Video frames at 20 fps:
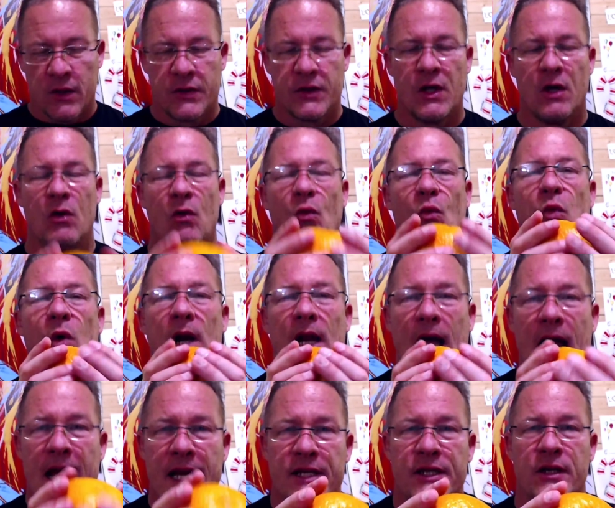So what
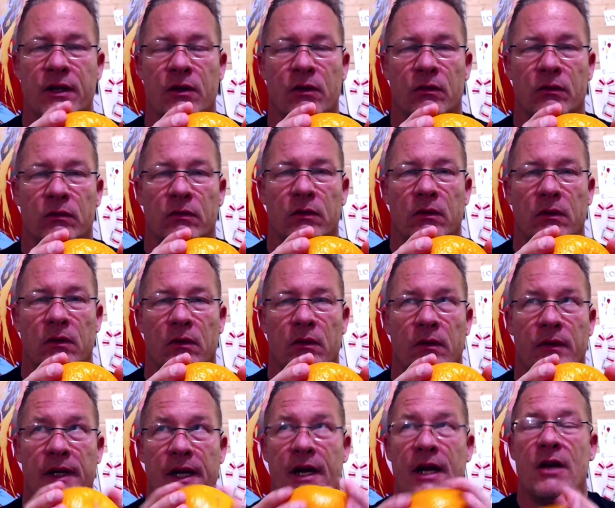I do,
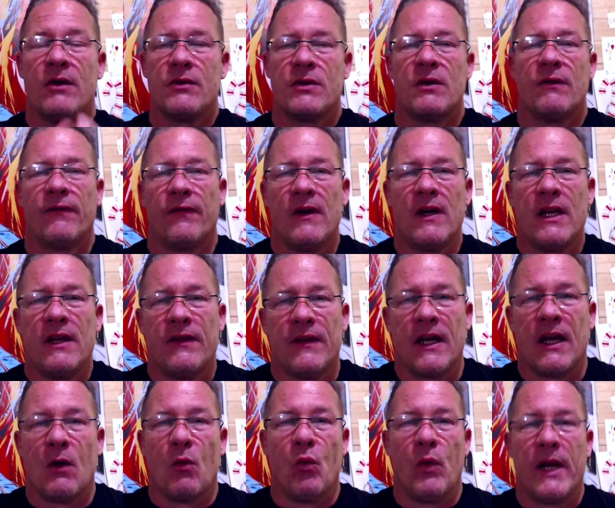now here's the funny
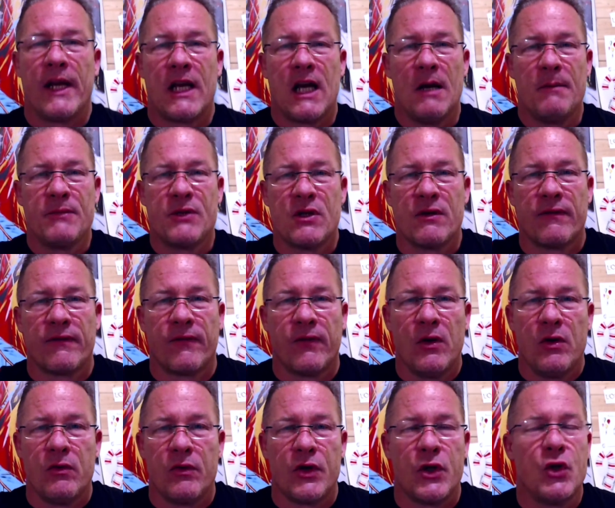thing, when it comes to
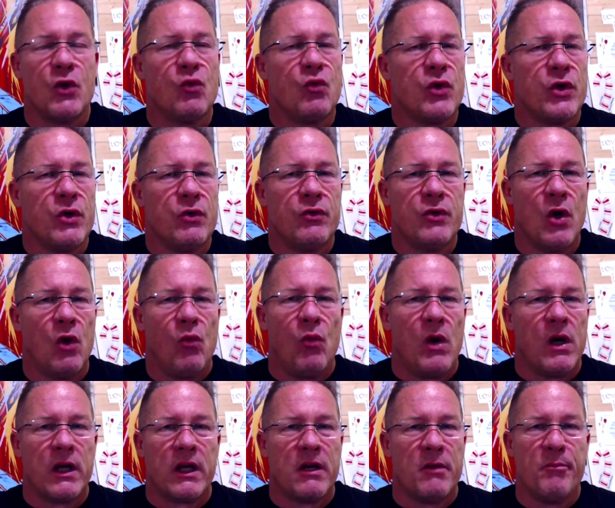fruit, you don't
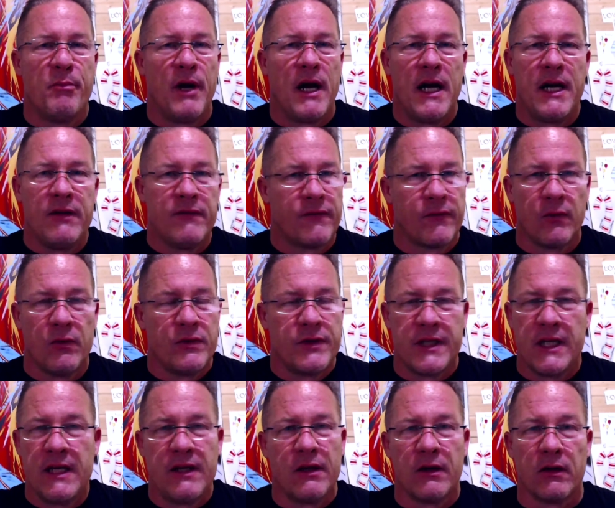wanna combine
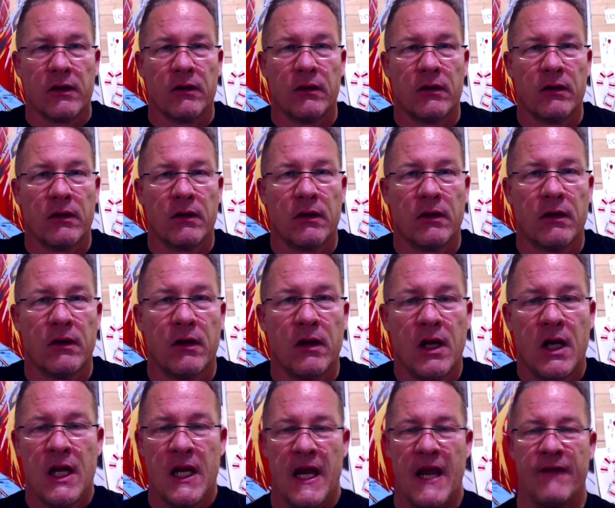fruits either.
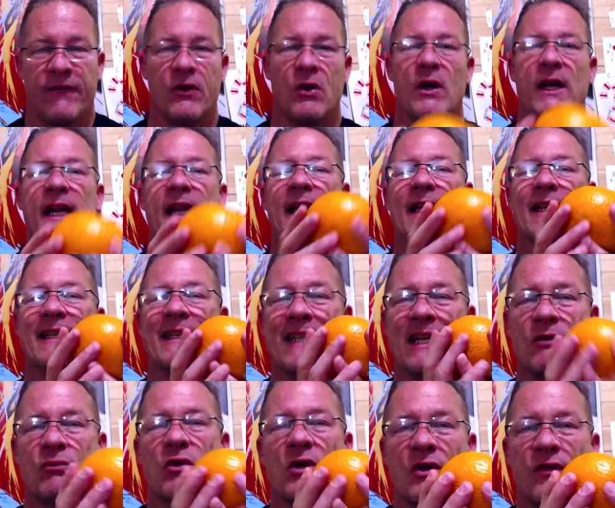If you're eating a
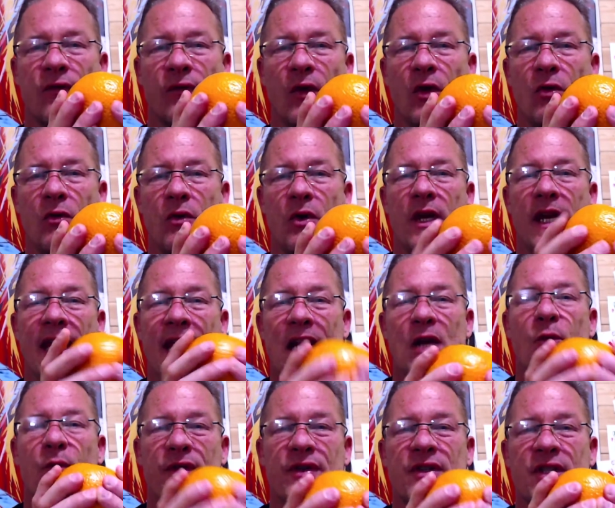citrus fruit, eat
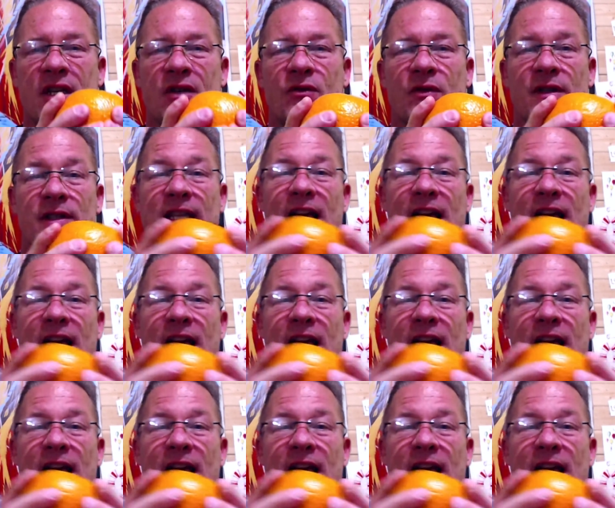it with citrus.